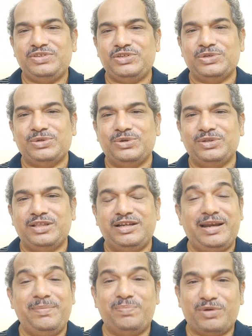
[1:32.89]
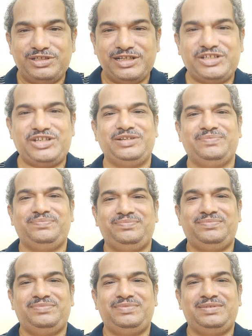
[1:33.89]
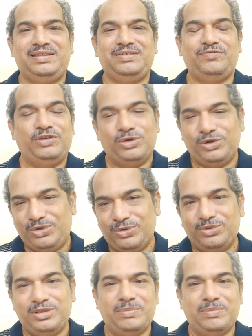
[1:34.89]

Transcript: So the dream project, we don't know.